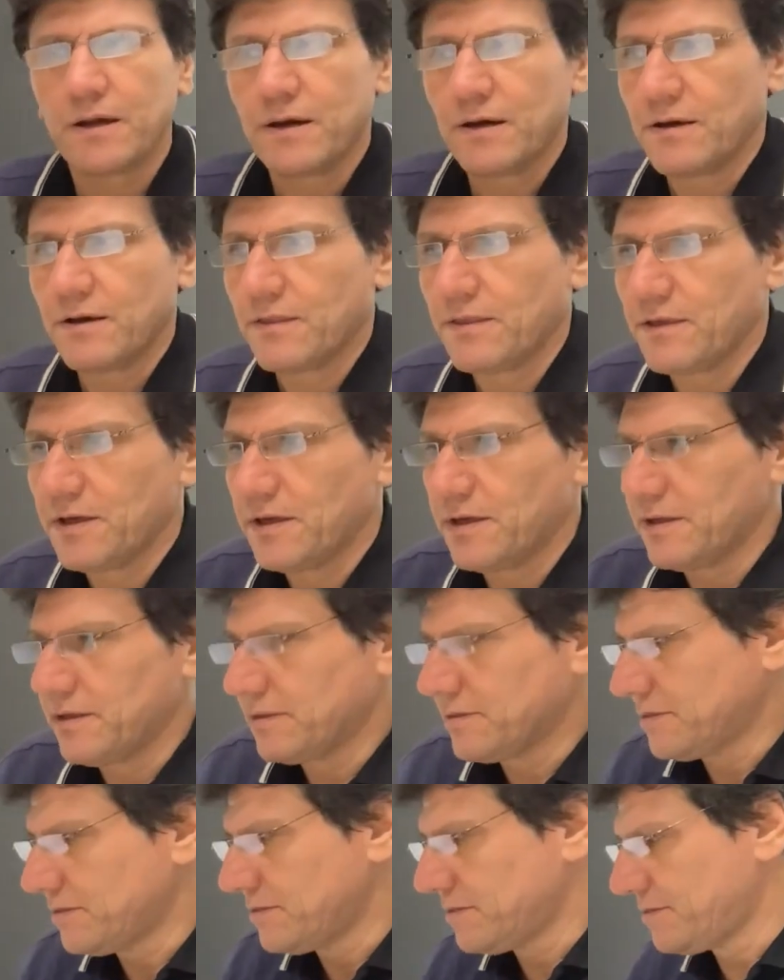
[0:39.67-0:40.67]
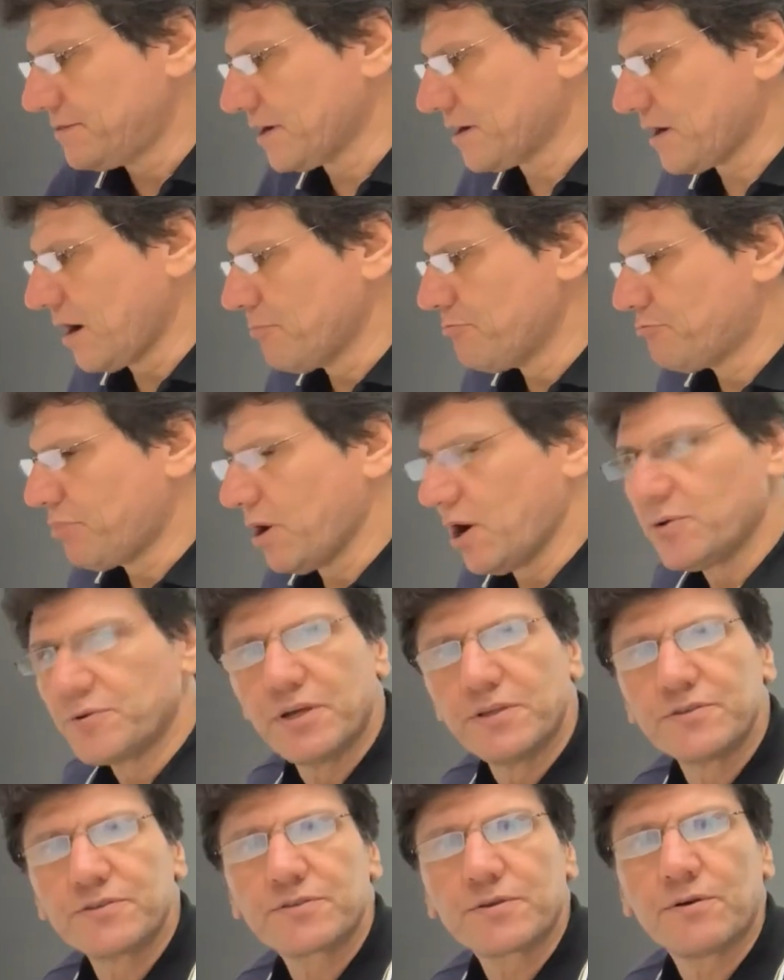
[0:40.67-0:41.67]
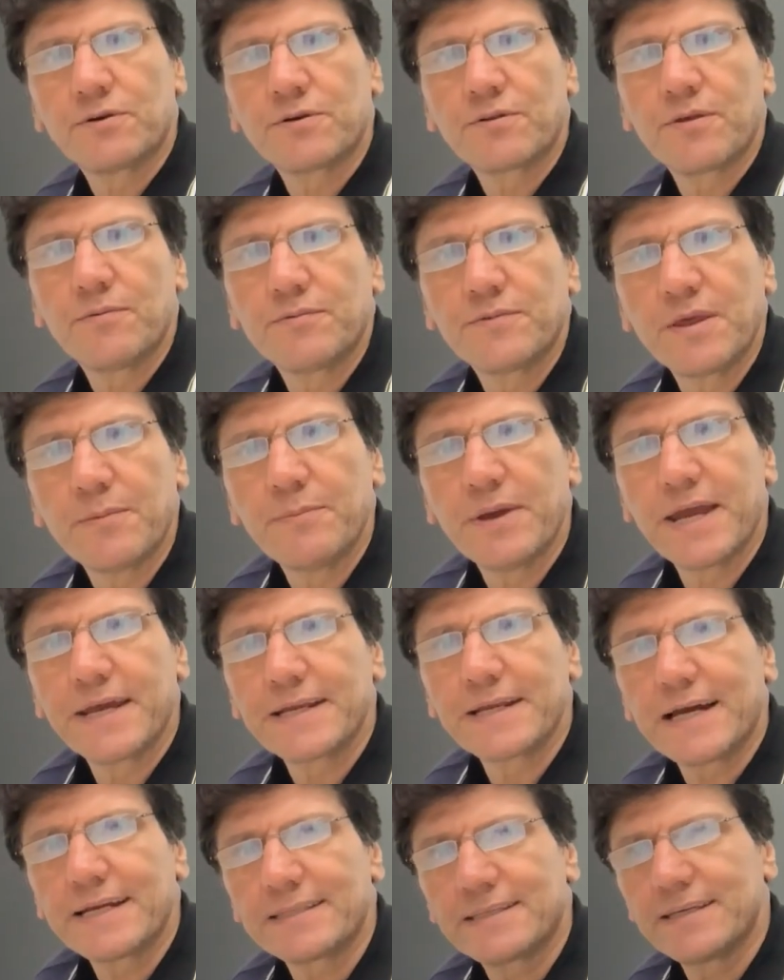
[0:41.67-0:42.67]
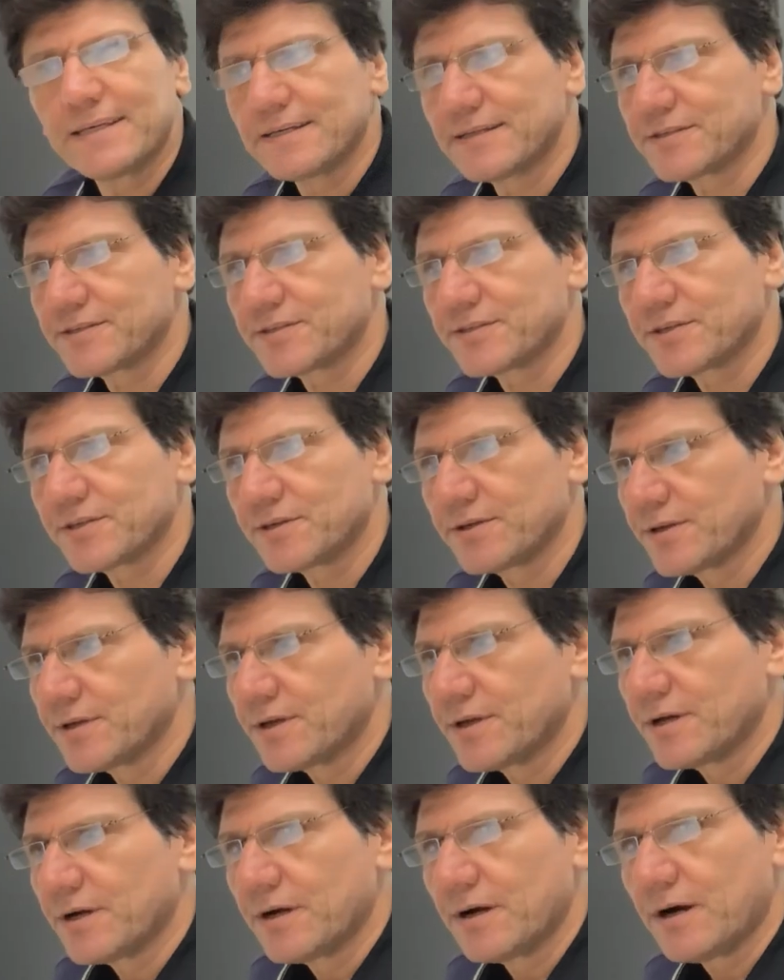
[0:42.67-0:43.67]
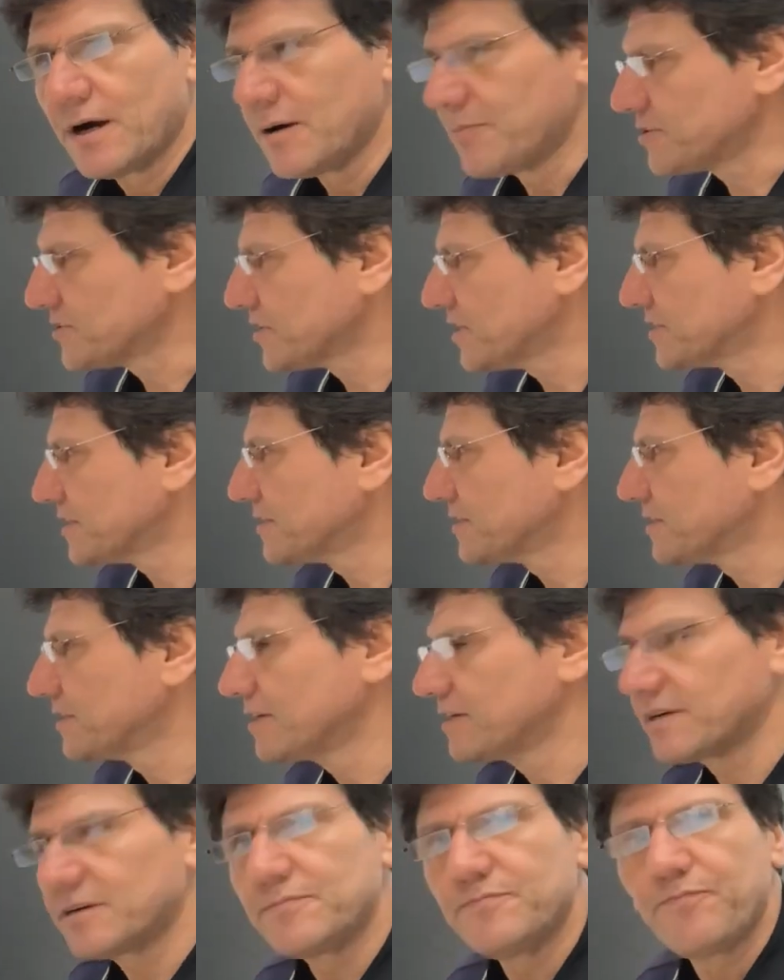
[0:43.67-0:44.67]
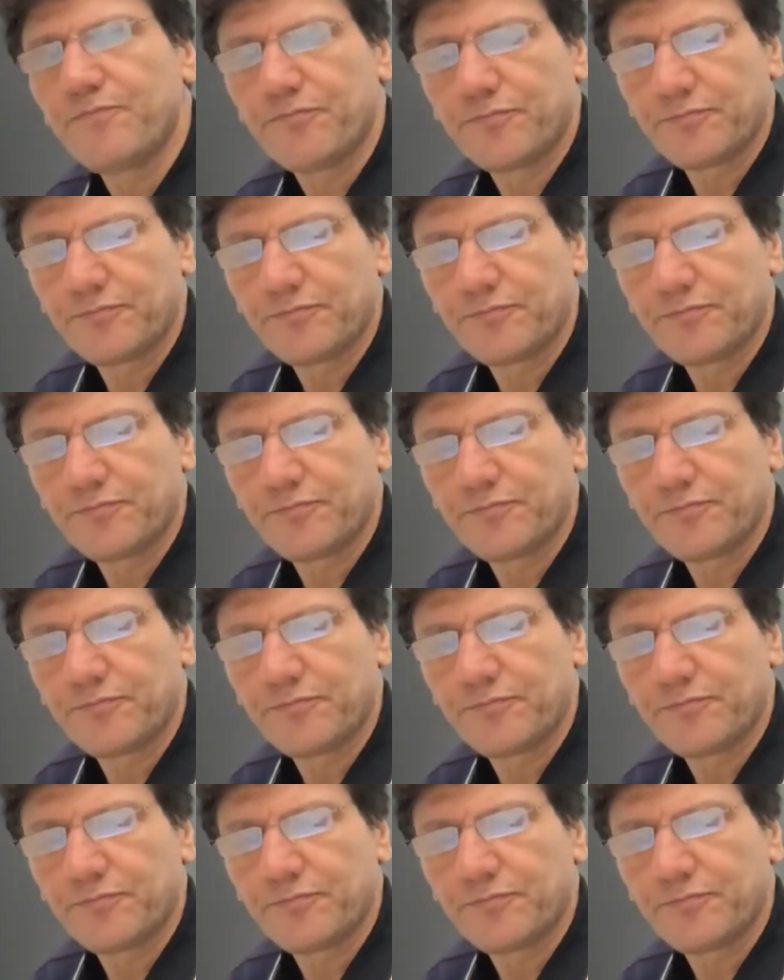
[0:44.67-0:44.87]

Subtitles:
The components or the main ideas are presented here.